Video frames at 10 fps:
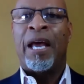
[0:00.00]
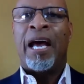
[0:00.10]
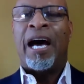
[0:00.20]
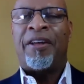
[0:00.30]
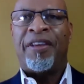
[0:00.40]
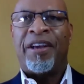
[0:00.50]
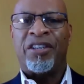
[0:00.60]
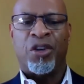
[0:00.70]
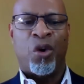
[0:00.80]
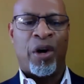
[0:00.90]
Uh,
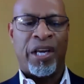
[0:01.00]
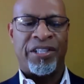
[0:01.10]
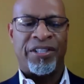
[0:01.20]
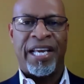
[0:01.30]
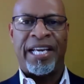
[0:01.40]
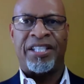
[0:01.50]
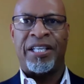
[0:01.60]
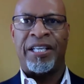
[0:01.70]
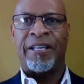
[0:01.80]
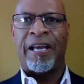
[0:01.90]
there's an
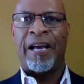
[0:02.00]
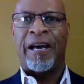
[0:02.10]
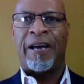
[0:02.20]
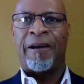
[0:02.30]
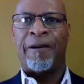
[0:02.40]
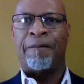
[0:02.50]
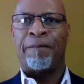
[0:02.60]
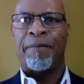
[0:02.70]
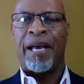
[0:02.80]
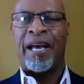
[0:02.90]
organization, um,
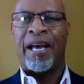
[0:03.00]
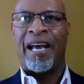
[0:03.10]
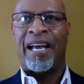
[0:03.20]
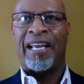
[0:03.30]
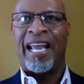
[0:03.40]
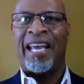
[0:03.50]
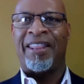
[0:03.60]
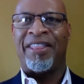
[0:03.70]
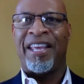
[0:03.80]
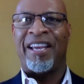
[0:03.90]
I can't
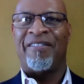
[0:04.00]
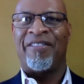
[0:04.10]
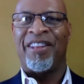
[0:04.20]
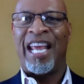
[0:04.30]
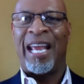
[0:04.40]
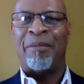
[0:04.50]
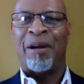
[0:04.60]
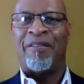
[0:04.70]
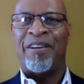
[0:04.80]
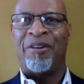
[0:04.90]
think of the name
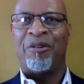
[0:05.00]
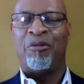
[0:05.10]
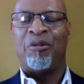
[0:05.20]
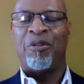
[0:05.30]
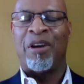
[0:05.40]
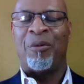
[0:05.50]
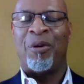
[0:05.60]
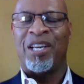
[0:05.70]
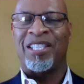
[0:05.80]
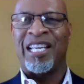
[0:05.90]
of it. I
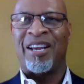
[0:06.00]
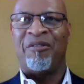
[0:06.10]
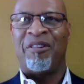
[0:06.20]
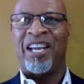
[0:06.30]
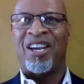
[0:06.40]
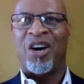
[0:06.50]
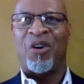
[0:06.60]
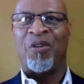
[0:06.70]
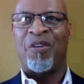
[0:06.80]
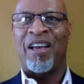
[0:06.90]
want to say
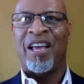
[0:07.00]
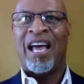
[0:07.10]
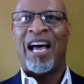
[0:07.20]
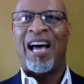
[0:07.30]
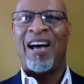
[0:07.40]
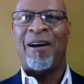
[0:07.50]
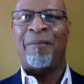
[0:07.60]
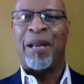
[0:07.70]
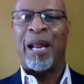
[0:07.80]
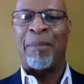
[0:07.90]
RICO, uh,
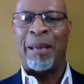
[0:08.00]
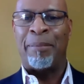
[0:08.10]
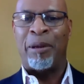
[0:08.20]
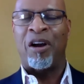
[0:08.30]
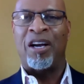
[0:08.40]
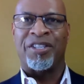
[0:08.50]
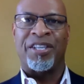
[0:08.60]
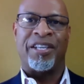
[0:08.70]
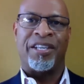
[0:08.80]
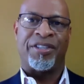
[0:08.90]
but I might be wrong.
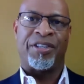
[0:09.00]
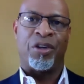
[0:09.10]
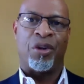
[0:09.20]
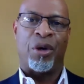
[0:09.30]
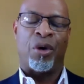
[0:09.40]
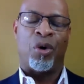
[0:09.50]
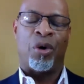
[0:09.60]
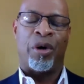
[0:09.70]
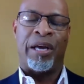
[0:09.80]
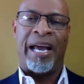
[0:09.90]
So it's an
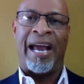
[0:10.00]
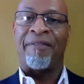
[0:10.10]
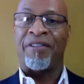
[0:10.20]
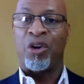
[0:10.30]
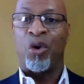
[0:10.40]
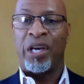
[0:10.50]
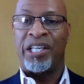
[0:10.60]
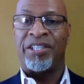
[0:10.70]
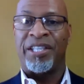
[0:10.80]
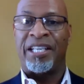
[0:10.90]
African
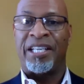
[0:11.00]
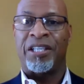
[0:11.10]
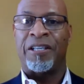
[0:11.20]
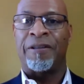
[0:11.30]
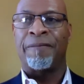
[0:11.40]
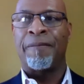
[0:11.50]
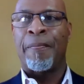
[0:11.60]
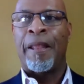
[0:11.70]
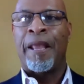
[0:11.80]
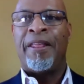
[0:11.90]
organization
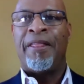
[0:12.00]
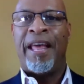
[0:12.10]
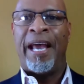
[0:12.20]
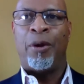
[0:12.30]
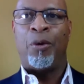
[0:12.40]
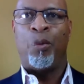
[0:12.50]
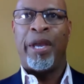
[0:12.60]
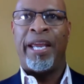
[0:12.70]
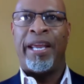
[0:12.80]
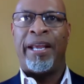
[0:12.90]
that
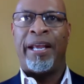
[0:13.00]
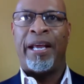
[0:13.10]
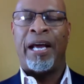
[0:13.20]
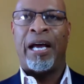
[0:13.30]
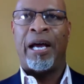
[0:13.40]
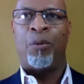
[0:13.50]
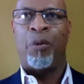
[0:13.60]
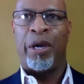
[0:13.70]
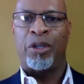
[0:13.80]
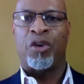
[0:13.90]
we, uh,
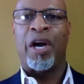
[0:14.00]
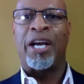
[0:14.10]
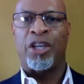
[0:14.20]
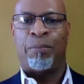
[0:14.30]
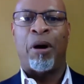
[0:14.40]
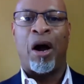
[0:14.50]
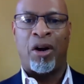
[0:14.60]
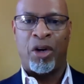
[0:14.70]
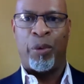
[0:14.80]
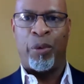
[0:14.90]
we're trying to
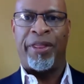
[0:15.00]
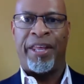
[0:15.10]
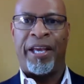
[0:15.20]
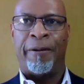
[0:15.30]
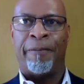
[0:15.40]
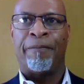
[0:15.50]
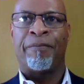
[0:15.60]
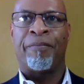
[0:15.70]
partner with them